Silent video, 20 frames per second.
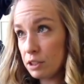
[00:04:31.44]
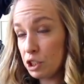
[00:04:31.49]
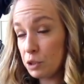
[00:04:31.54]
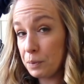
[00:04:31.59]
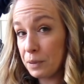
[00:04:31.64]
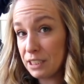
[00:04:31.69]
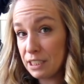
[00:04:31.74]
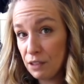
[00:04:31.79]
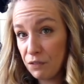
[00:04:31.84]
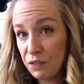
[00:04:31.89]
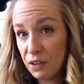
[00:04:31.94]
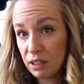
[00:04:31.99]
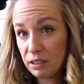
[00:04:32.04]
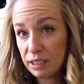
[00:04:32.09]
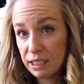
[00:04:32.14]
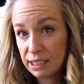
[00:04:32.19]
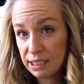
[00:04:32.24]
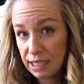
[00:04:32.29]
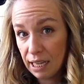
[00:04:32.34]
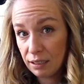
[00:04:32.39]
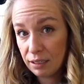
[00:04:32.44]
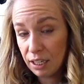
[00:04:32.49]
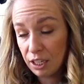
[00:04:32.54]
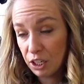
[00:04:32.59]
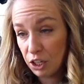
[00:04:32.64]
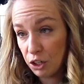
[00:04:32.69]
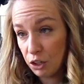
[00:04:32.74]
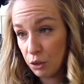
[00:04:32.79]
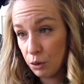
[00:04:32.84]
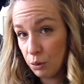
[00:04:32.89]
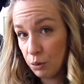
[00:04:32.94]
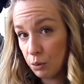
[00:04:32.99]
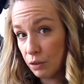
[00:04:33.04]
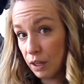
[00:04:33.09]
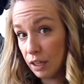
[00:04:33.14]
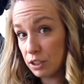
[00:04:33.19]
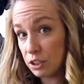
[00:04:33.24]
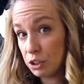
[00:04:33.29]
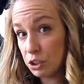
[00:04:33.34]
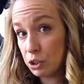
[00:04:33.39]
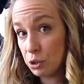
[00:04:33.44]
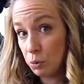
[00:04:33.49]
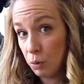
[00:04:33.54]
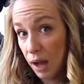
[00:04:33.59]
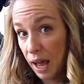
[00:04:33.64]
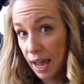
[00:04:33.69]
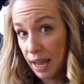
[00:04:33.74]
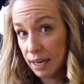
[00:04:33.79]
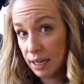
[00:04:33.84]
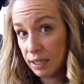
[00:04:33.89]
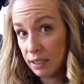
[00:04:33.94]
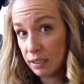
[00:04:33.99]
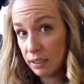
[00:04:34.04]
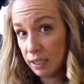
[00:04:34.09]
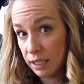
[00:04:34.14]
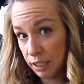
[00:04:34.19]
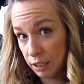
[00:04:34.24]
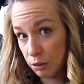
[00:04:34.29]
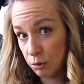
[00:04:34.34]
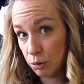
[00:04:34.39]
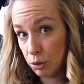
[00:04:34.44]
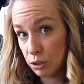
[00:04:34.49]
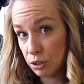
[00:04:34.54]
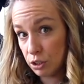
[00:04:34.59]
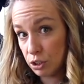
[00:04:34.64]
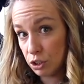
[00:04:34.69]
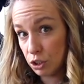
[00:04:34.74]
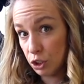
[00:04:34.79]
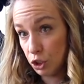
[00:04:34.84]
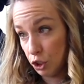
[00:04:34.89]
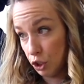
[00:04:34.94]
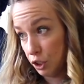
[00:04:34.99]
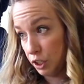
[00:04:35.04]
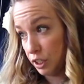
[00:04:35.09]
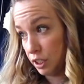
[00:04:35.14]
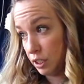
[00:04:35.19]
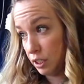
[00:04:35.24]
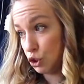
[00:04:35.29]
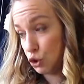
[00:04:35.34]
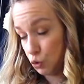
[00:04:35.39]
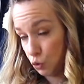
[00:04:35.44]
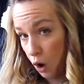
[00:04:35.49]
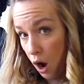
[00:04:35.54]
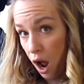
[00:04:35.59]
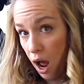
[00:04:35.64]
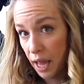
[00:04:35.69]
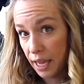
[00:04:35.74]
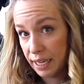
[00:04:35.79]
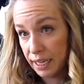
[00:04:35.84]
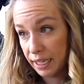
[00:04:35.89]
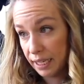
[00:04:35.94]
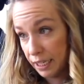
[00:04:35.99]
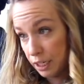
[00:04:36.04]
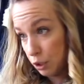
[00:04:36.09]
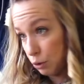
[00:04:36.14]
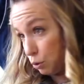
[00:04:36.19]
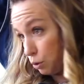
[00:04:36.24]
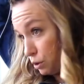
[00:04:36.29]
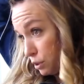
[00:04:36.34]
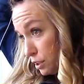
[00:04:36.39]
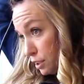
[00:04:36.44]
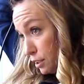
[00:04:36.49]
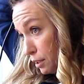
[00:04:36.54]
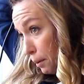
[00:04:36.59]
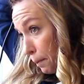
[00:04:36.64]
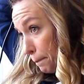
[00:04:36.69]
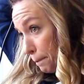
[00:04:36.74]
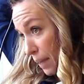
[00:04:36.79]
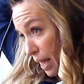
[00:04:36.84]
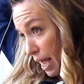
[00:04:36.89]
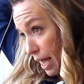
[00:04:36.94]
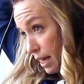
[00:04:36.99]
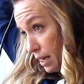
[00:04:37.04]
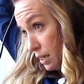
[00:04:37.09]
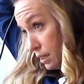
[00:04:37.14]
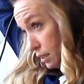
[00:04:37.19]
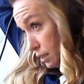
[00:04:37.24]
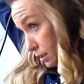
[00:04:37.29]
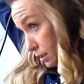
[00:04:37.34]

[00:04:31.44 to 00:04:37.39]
specifically selling you that sweat equals good. Dry equals bad.